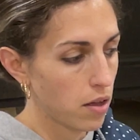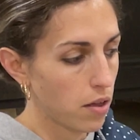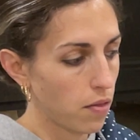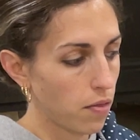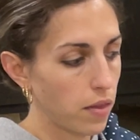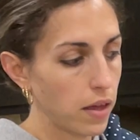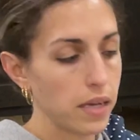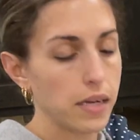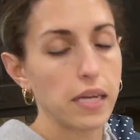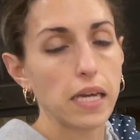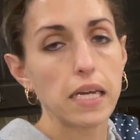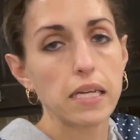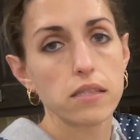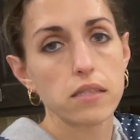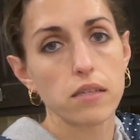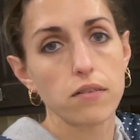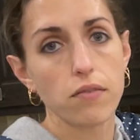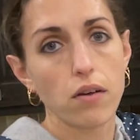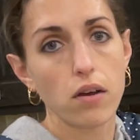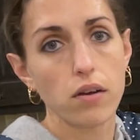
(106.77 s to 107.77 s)
the
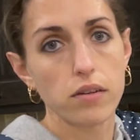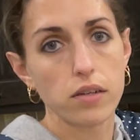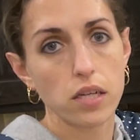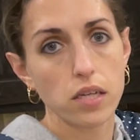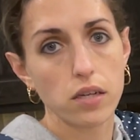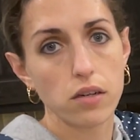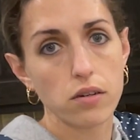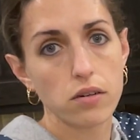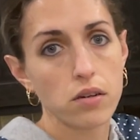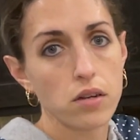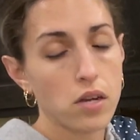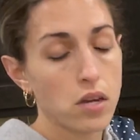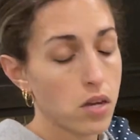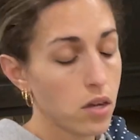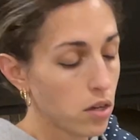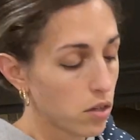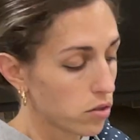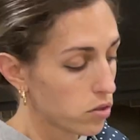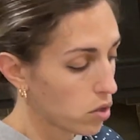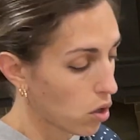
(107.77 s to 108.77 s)
adhesive on here.
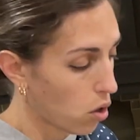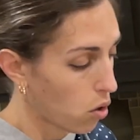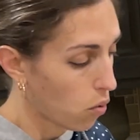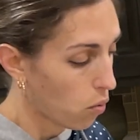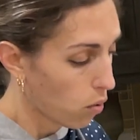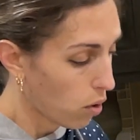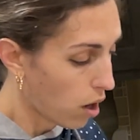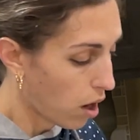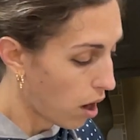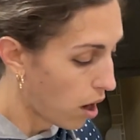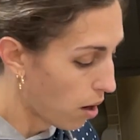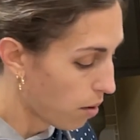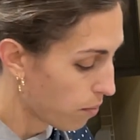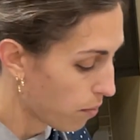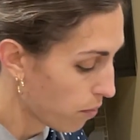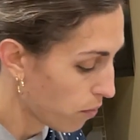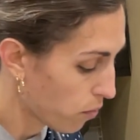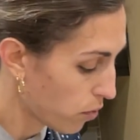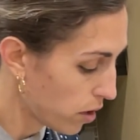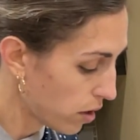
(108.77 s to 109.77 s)
So
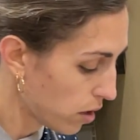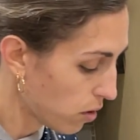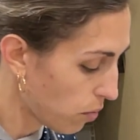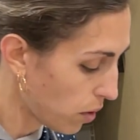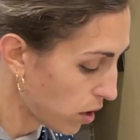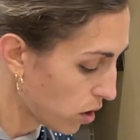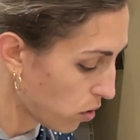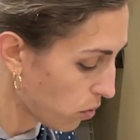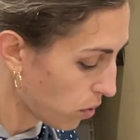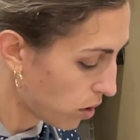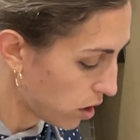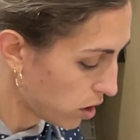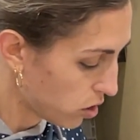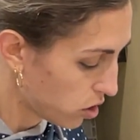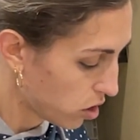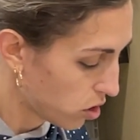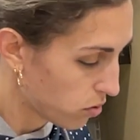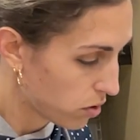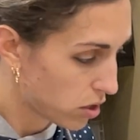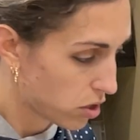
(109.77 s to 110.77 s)
really what you want to
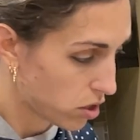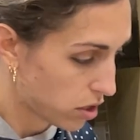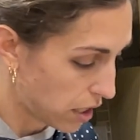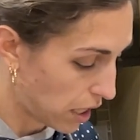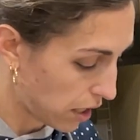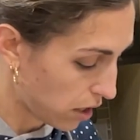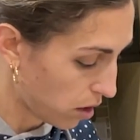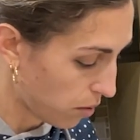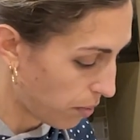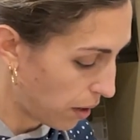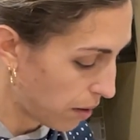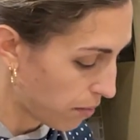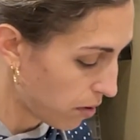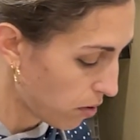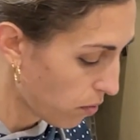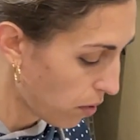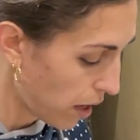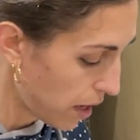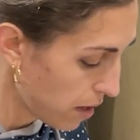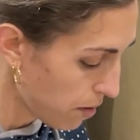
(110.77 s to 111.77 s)
do is just take your baby
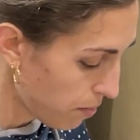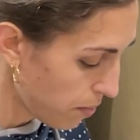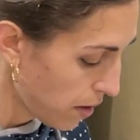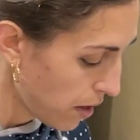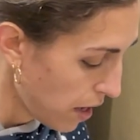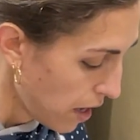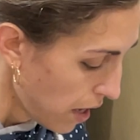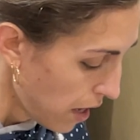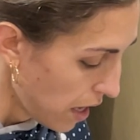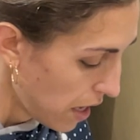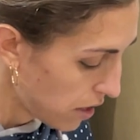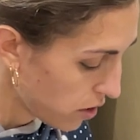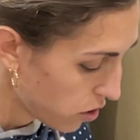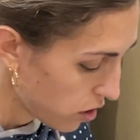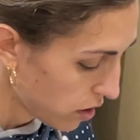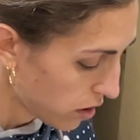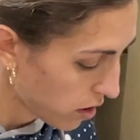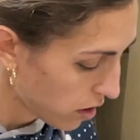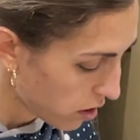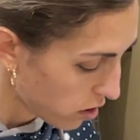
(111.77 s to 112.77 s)
wipe and
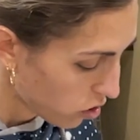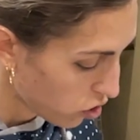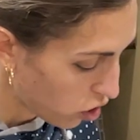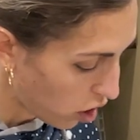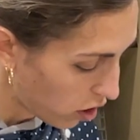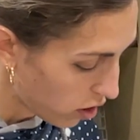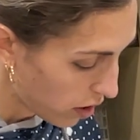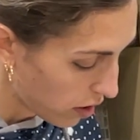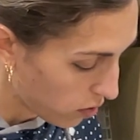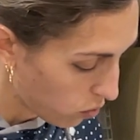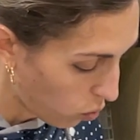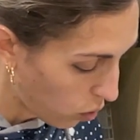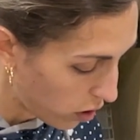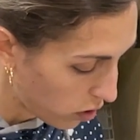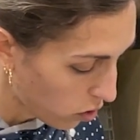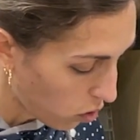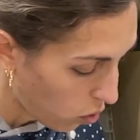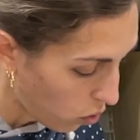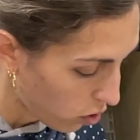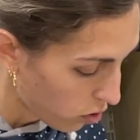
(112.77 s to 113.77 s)
just start in
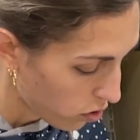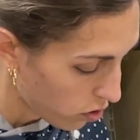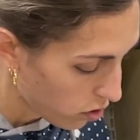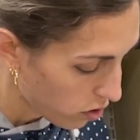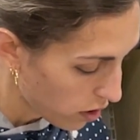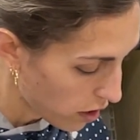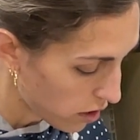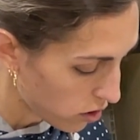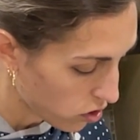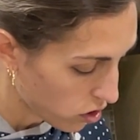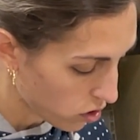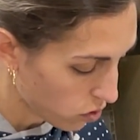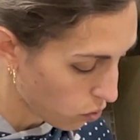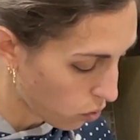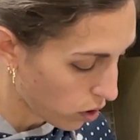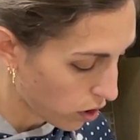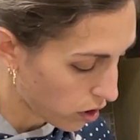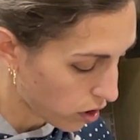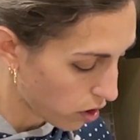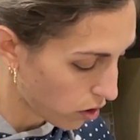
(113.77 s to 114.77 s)
one corner and just
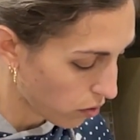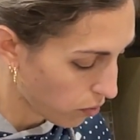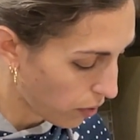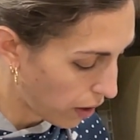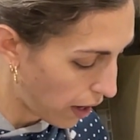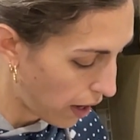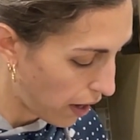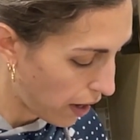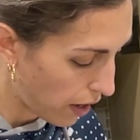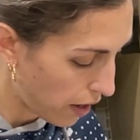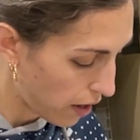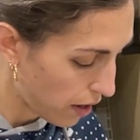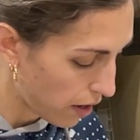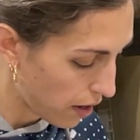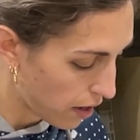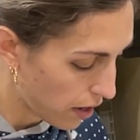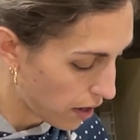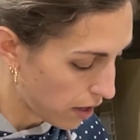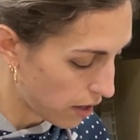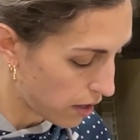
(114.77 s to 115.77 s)
work your way
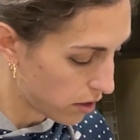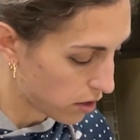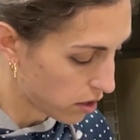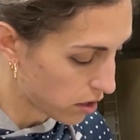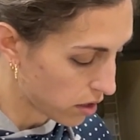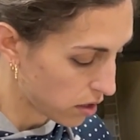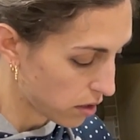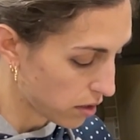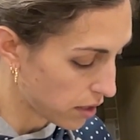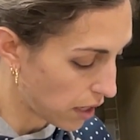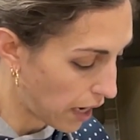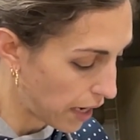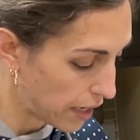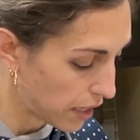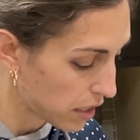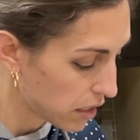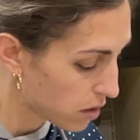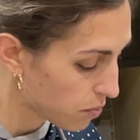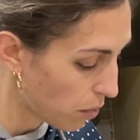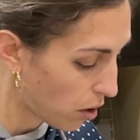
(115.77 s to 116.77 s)
into
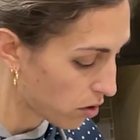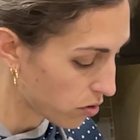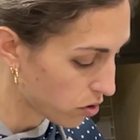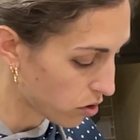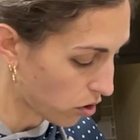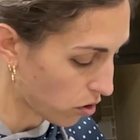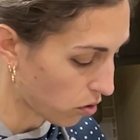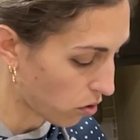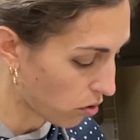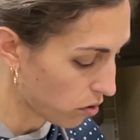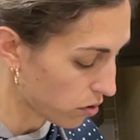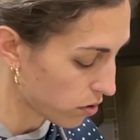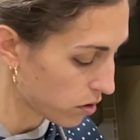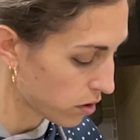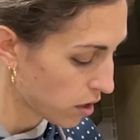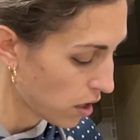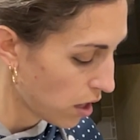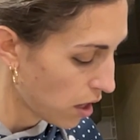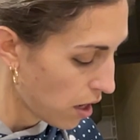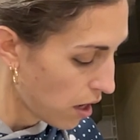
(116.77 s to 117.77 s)
tiny small
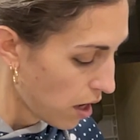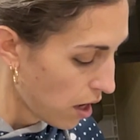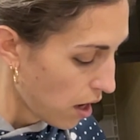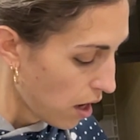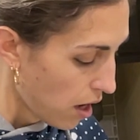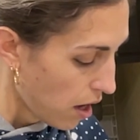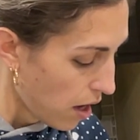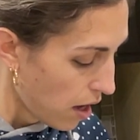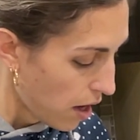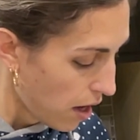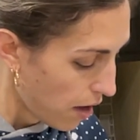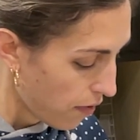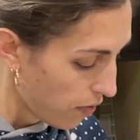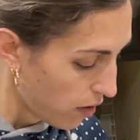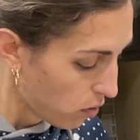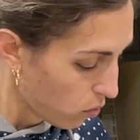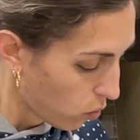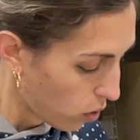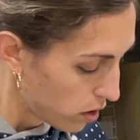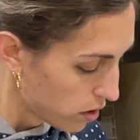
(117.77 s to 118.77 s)
circles. And
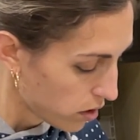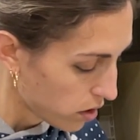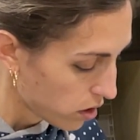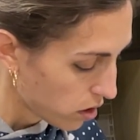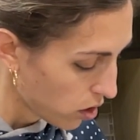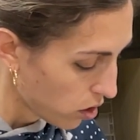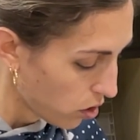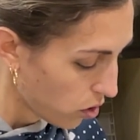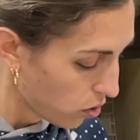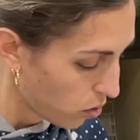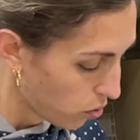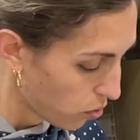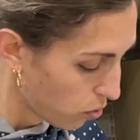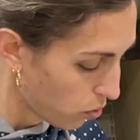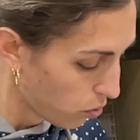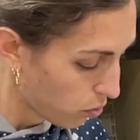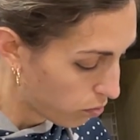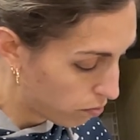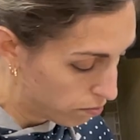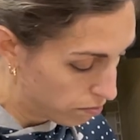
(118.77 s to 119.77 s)
then once
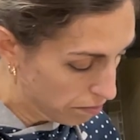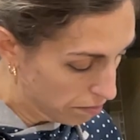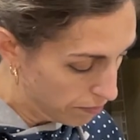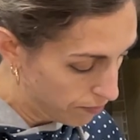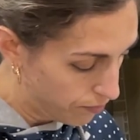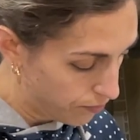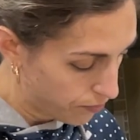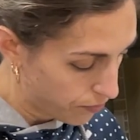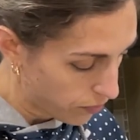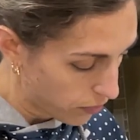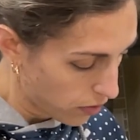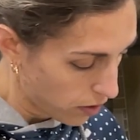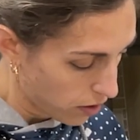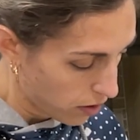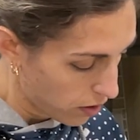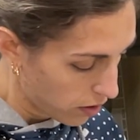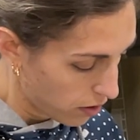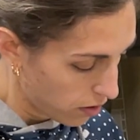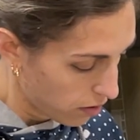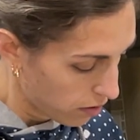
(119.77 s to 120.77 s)
you
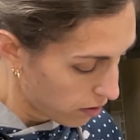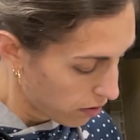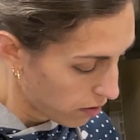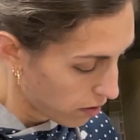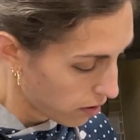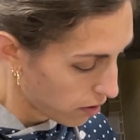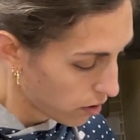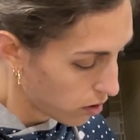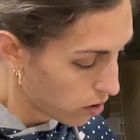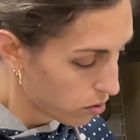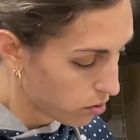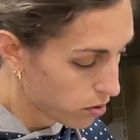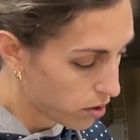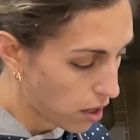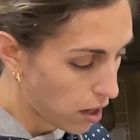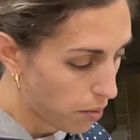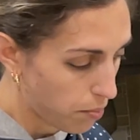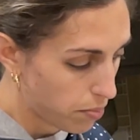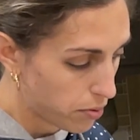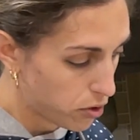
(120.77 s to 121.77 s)
use
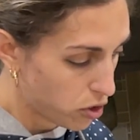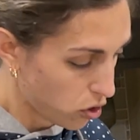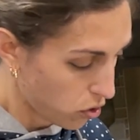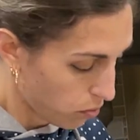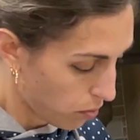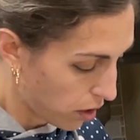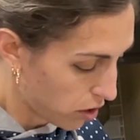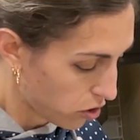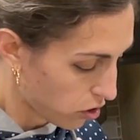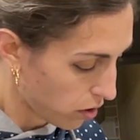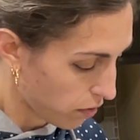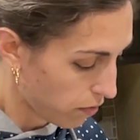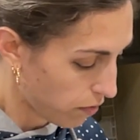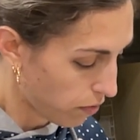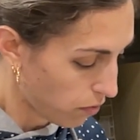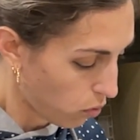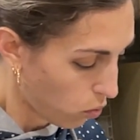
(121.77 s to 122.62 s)
up too much of